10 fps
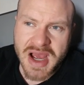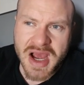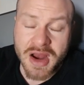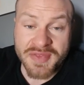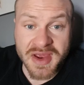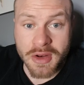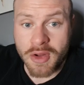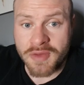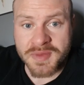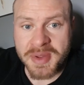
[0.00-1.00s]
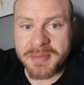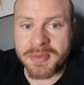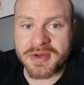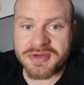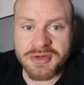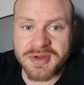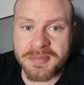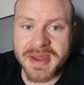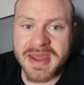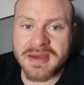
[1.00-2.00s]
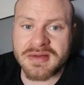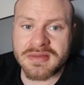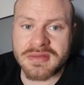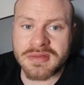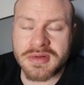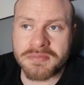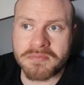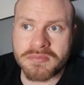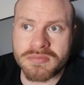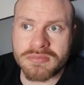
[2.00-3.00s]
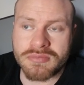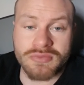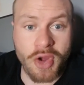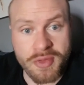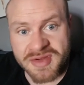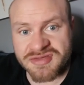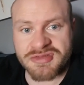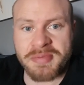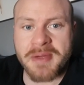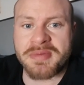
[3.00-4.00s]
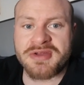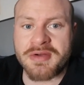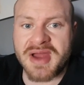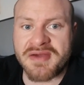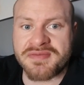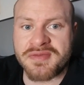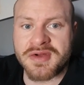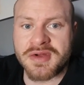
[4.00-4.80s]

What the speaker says: And I think a lot of the people that do compete, no disrespect, but don't have